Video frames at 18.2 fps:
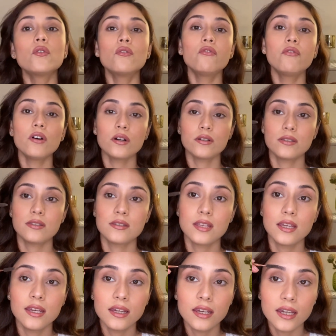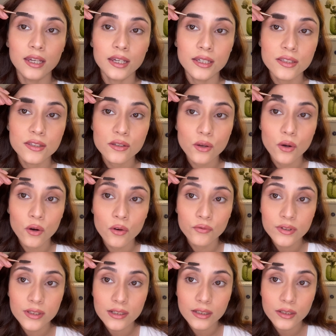First thing is
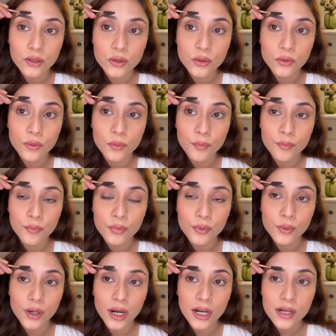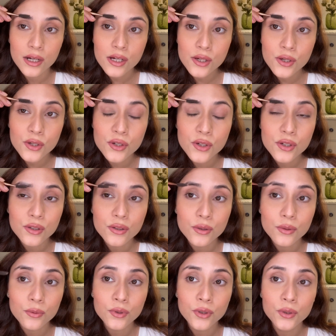obviously to brush.
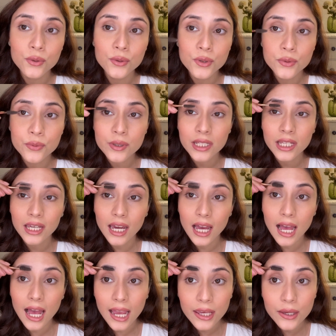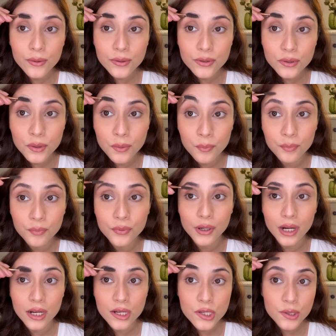So usually I used to
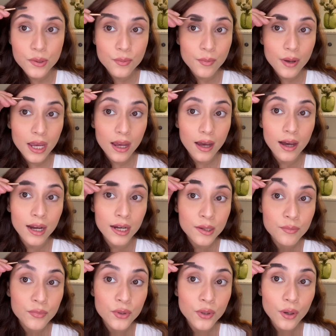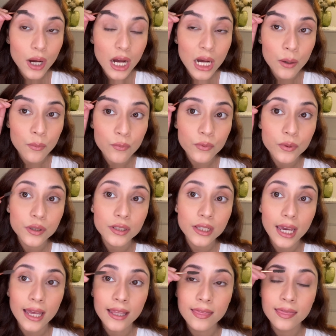brush my eyebrow
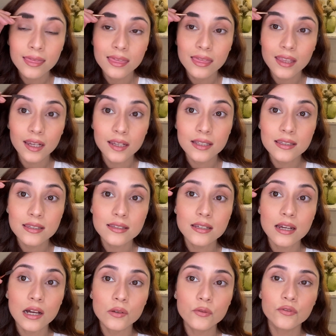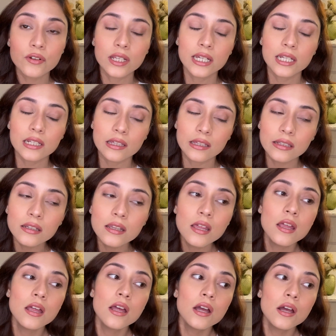upward and then start filling it in.
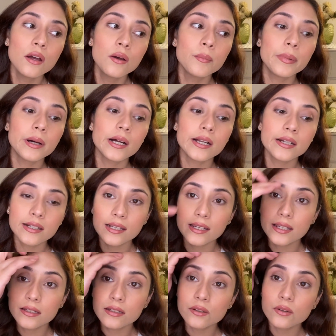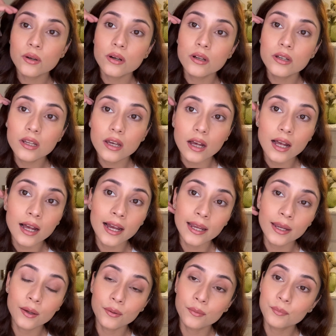But later on,
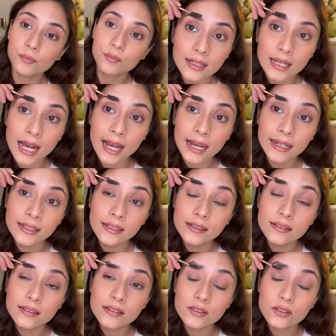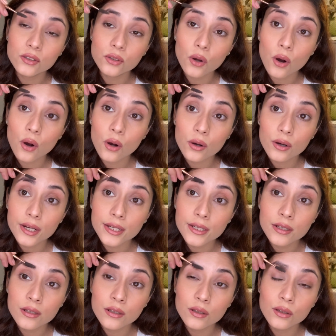I saw
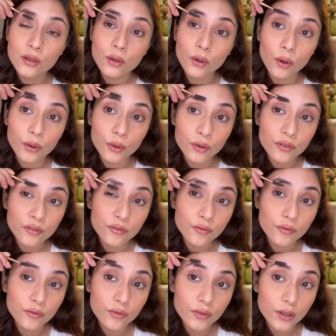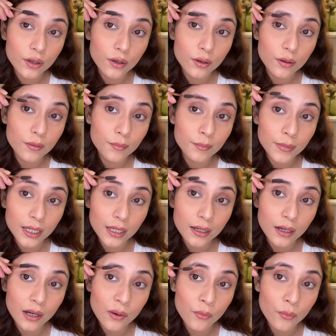in a lot of
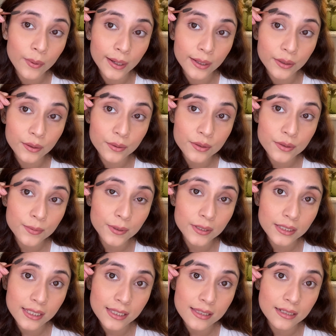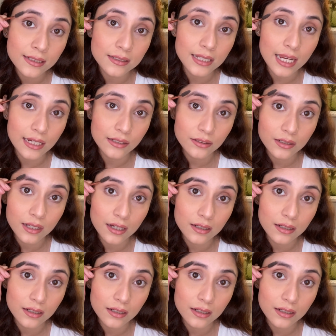makeup videos what these international